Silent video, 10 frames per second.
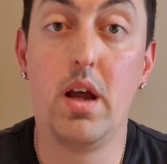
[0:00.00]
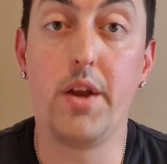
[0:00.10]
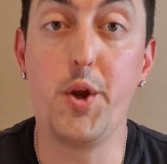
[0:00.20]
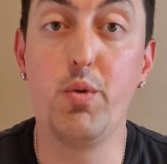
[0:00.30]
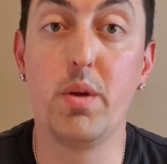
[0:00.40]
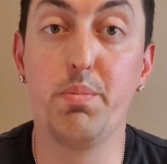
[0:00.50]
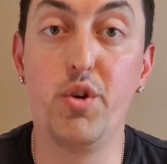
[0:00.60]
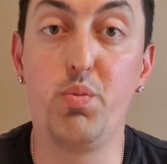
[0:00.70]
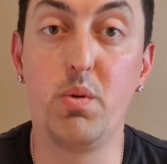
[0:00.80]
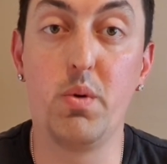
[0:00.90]
I knew that
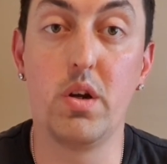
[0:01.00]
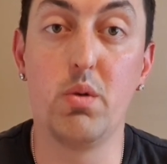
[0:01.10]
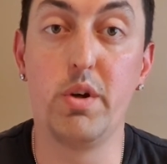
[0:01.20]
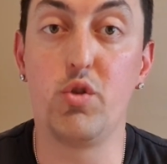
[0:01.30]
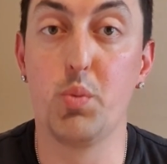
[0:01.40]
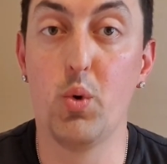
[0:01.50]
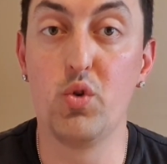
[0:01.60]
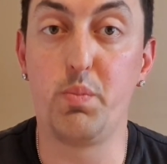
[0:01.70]
Brisbane were going to expose